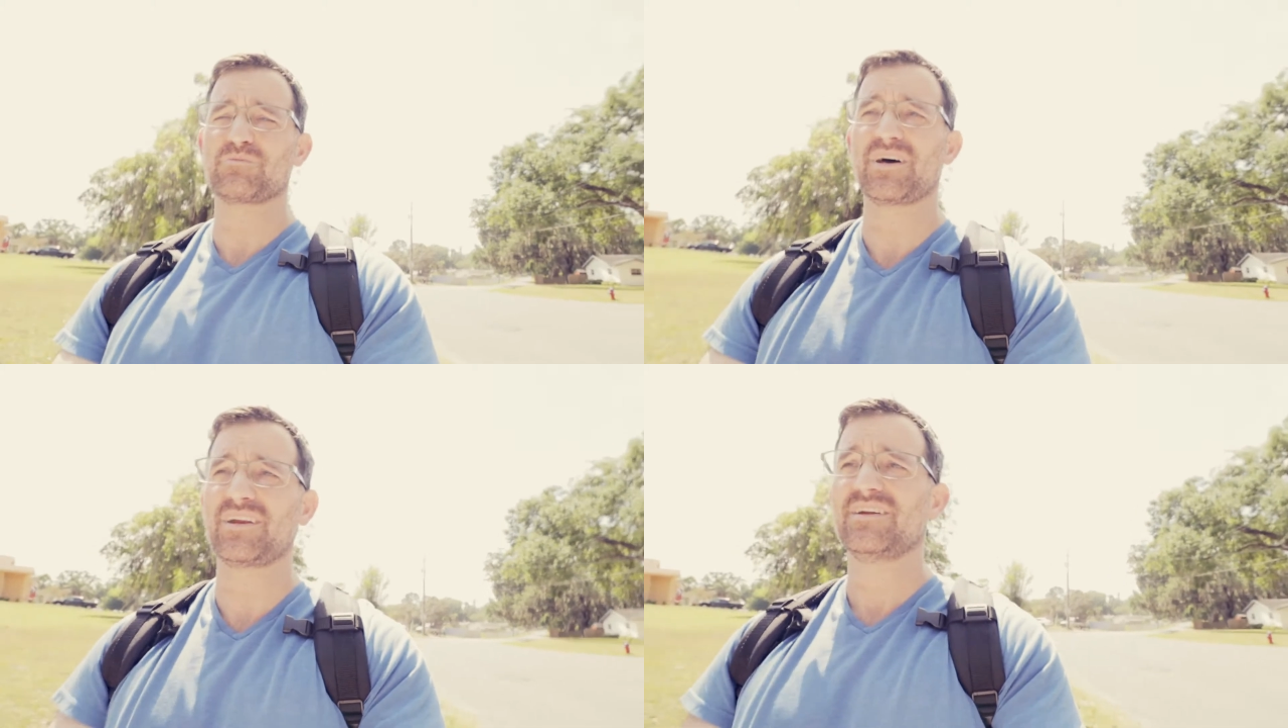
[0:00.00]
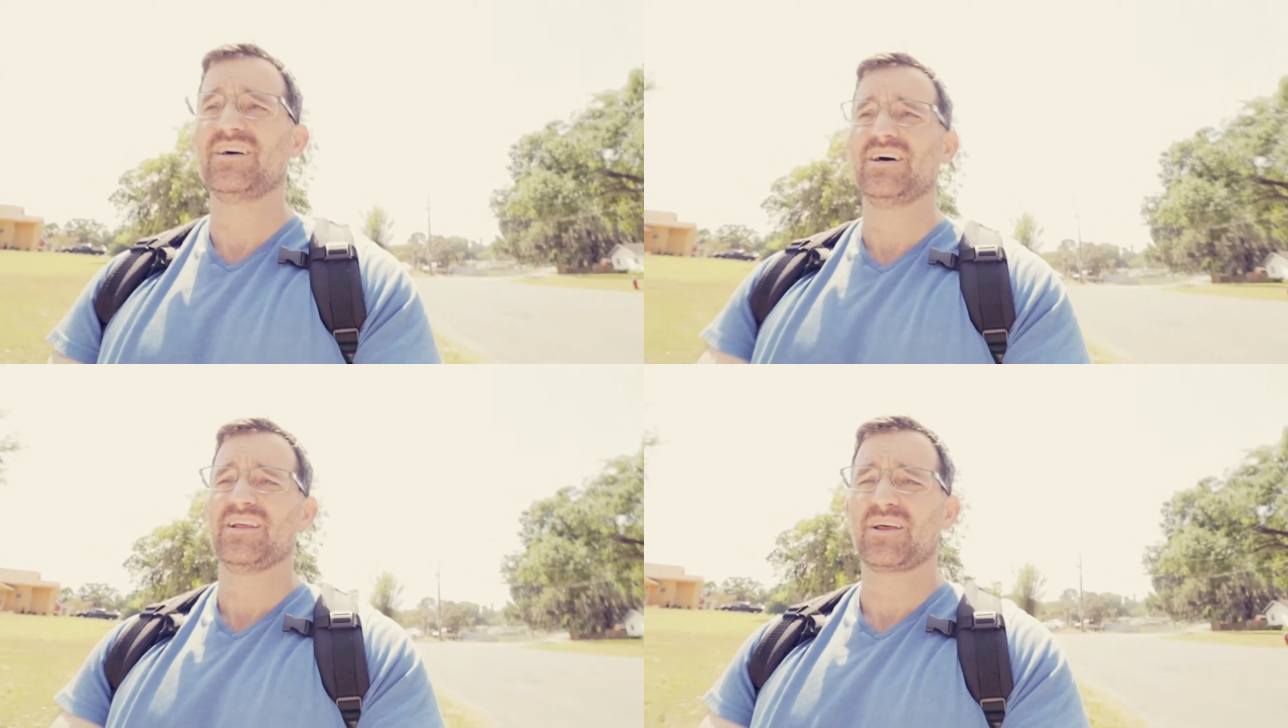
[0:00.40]
bit.
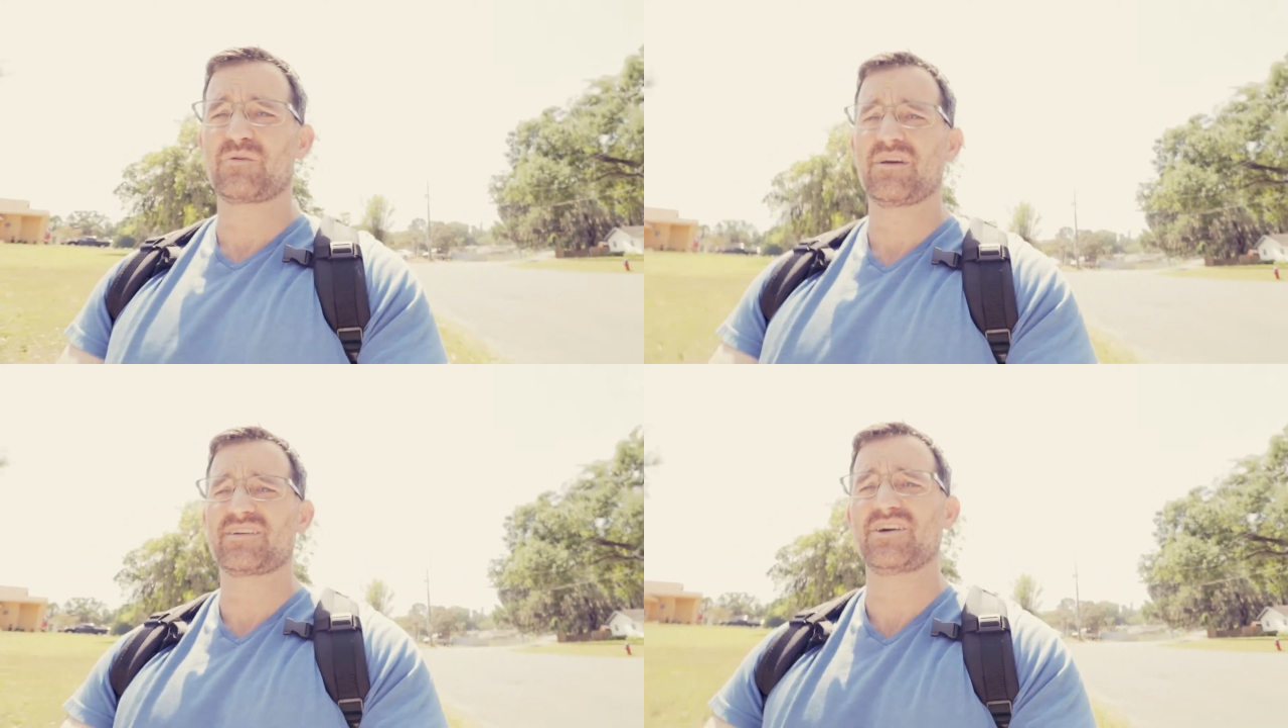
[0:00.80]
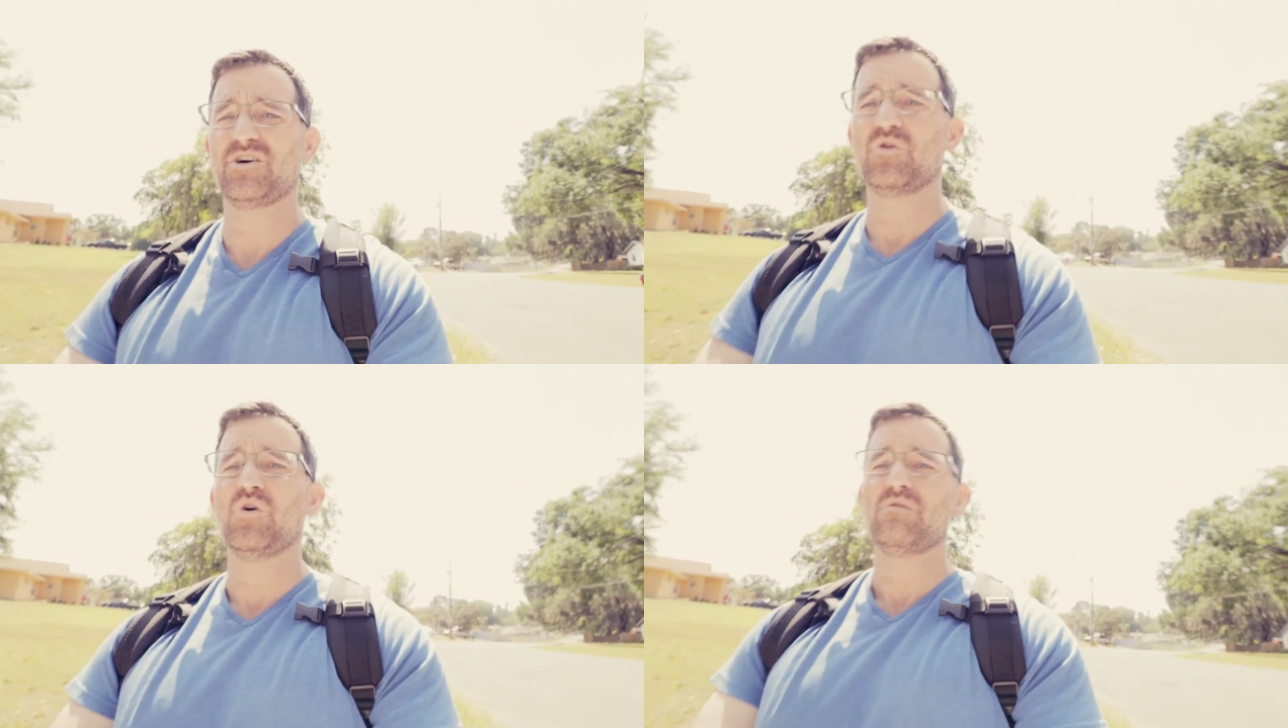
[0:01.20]
Like we had to
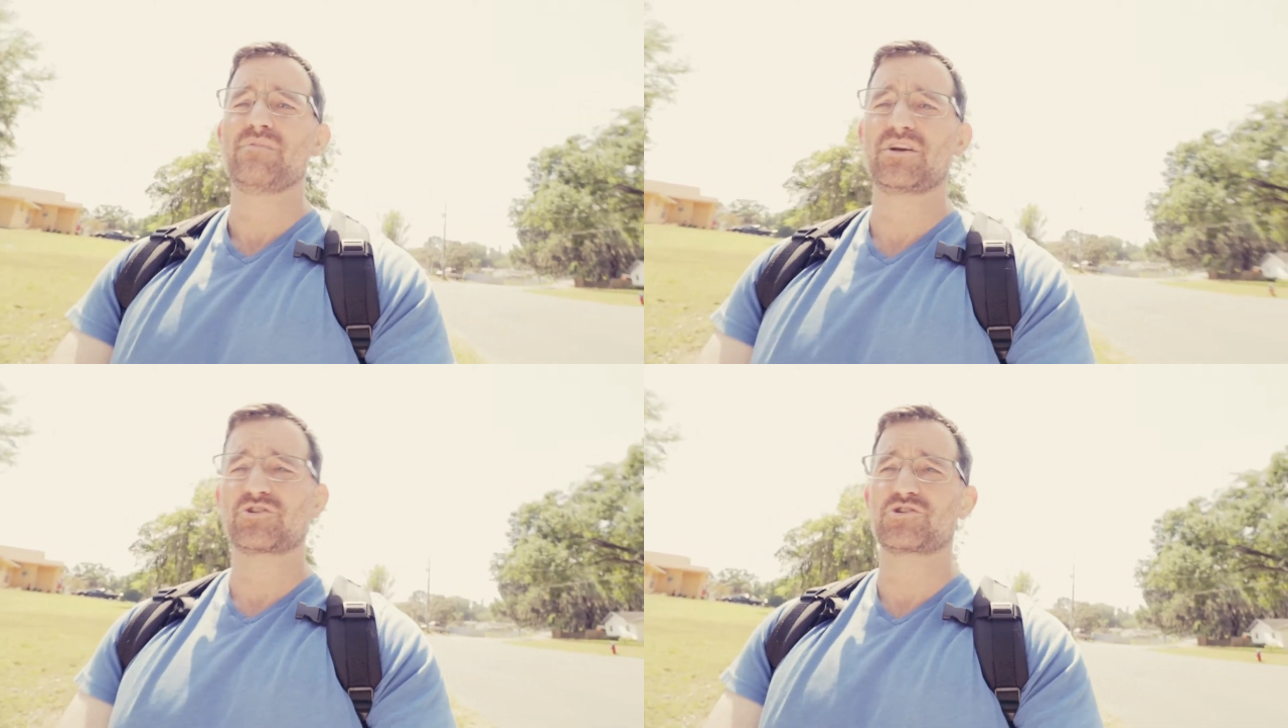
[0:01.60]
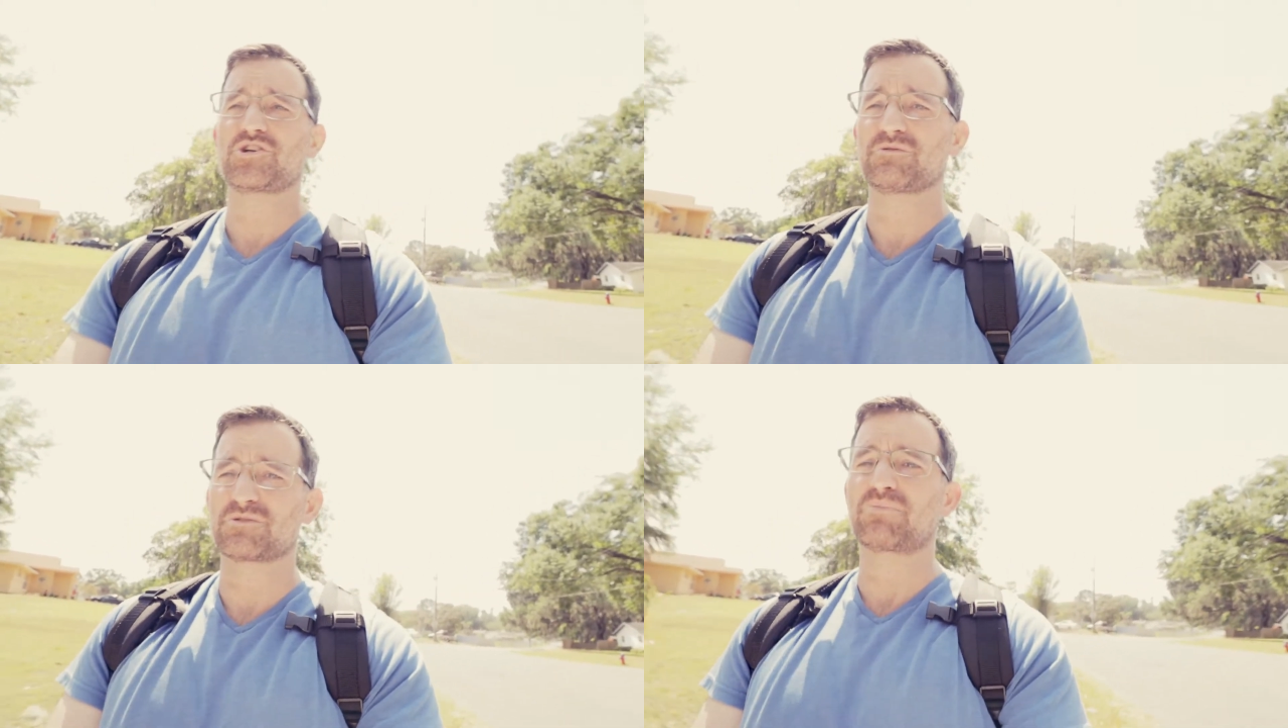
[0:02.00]
go make sure
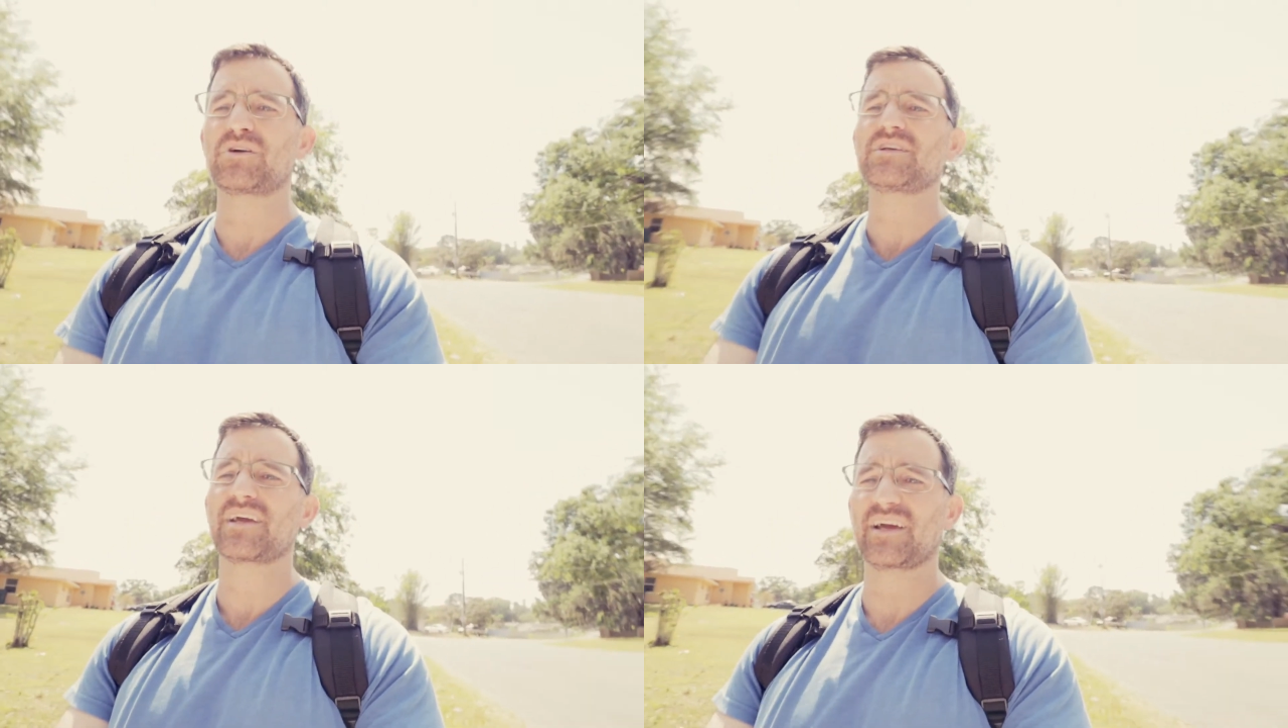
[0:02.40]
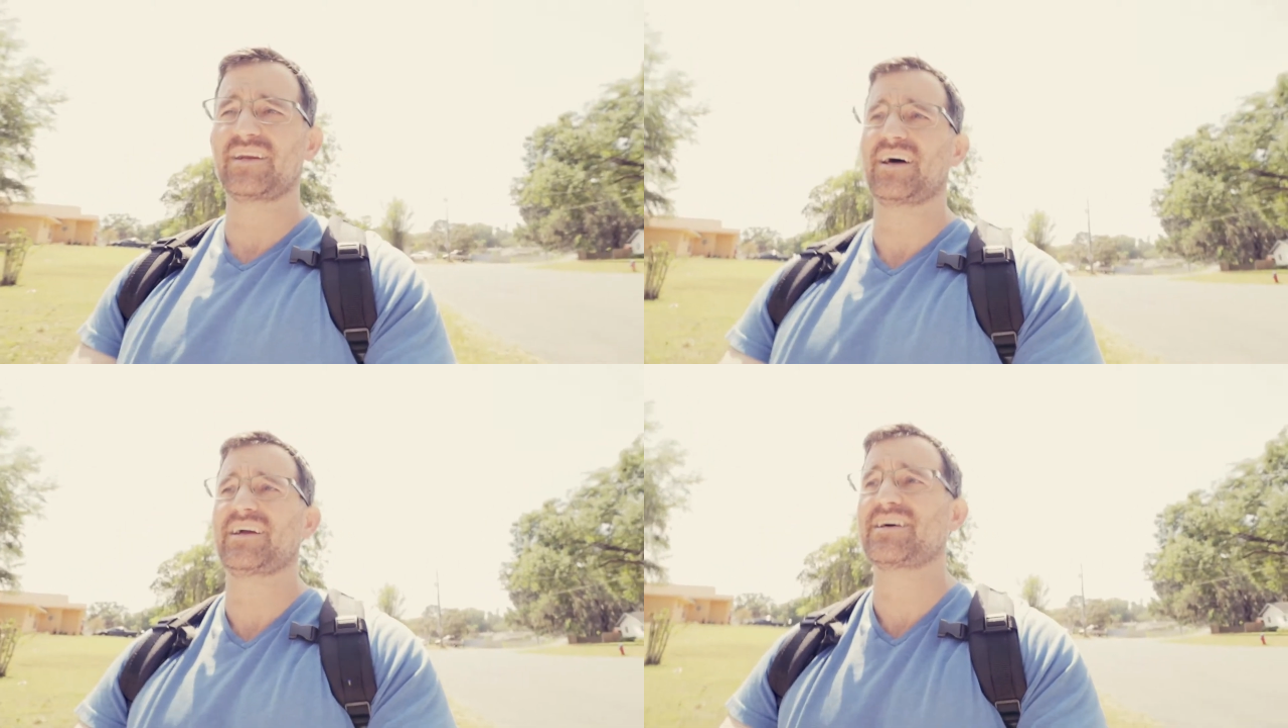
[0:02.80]
she was breathing at
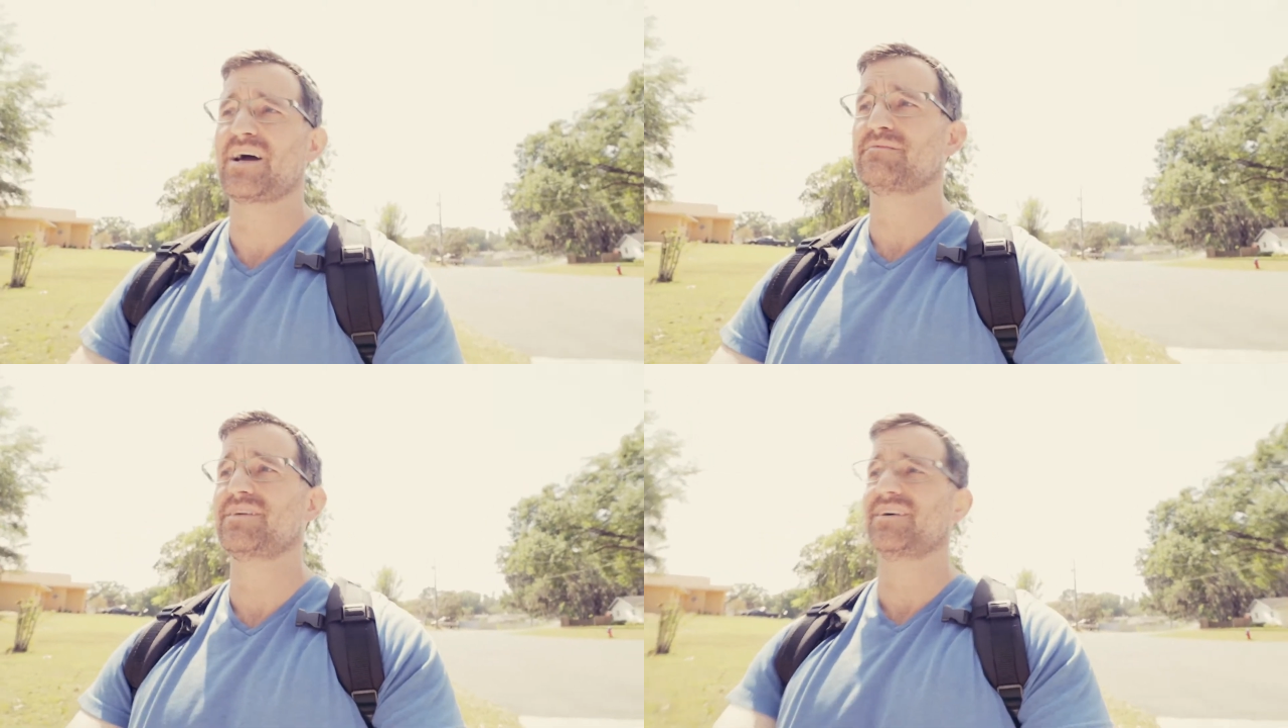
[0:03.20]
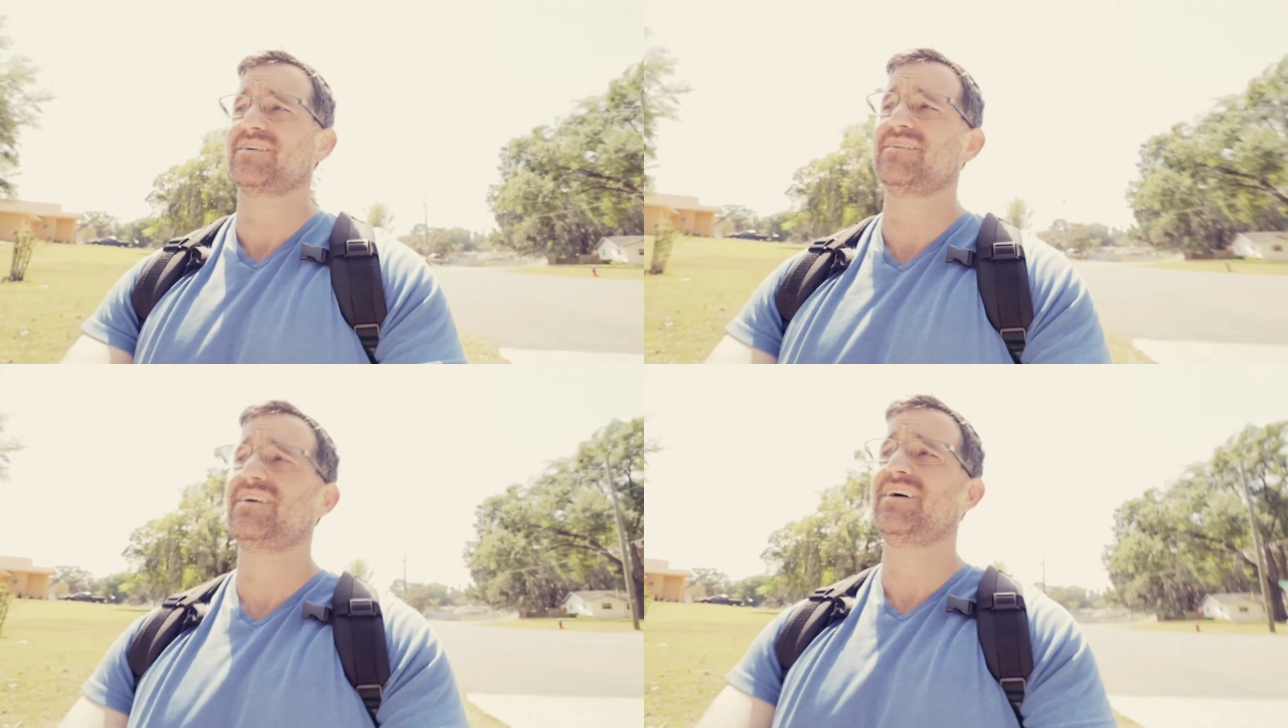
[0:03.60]
night type deal.